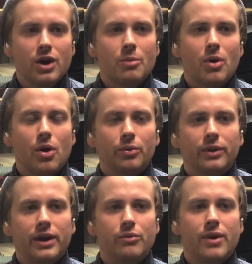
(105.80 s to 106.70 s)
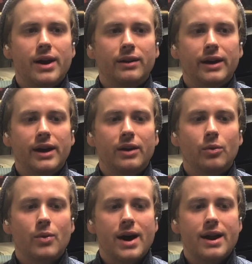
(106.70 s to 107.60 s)
but only really
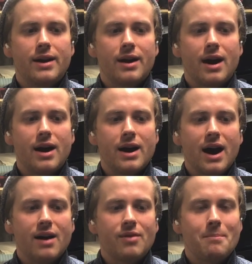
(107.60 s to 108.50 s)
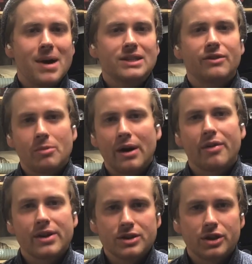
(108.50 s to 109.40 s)
when I have a massive amount of
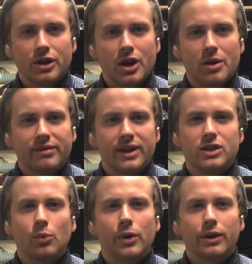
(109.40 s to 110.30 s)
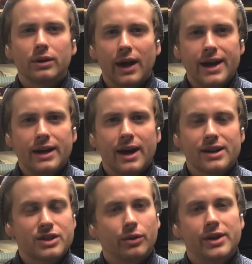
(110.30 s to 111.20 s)
things to do, if I need to work late and I
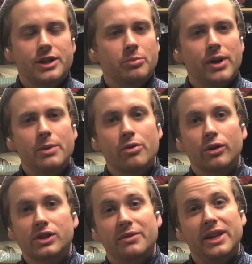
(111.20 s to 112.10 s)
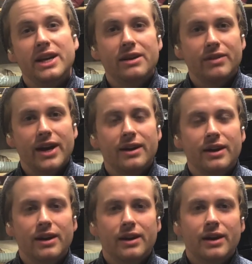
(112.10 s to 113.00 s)
still need to be productive in the evening,
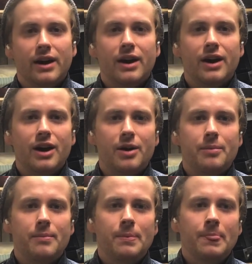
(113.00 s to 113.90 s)
um,